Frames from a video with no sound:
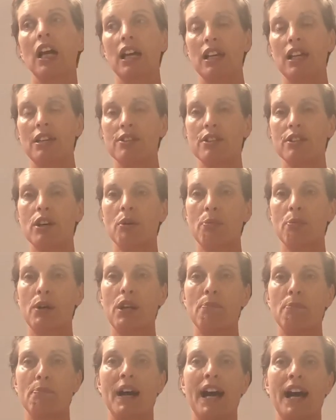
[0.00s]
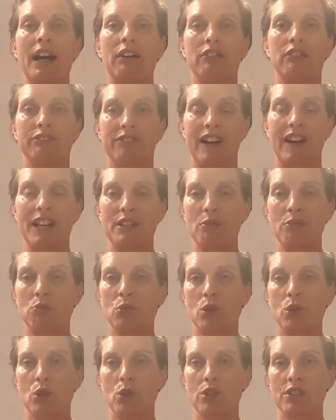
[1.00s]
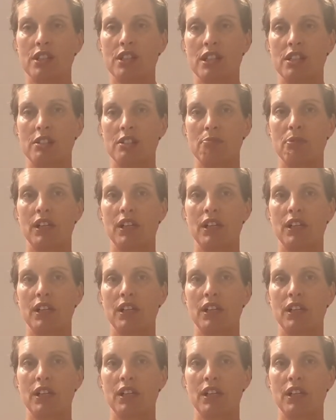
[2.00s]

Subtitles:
is up and about, fed and watered,